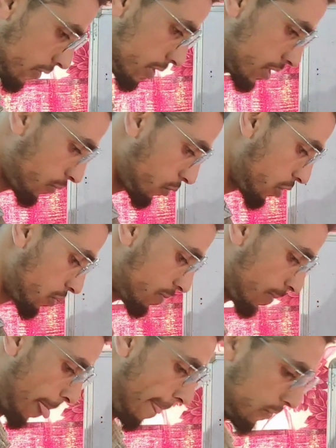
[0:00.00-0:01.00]
one is the
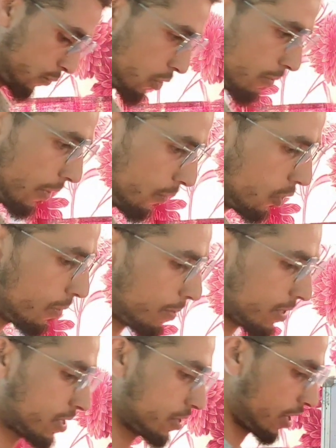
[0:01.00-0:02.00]
volume by volume,
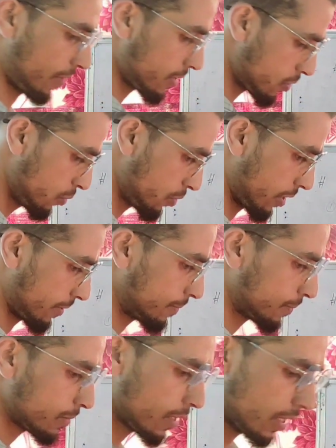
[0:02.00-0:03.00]
percentage of a solution.
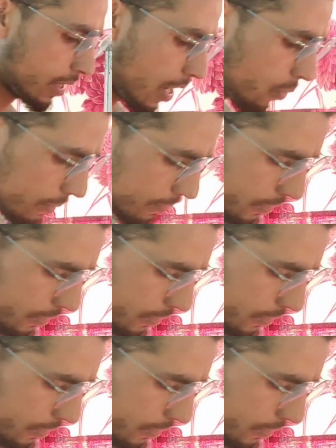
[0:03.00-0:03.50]
Now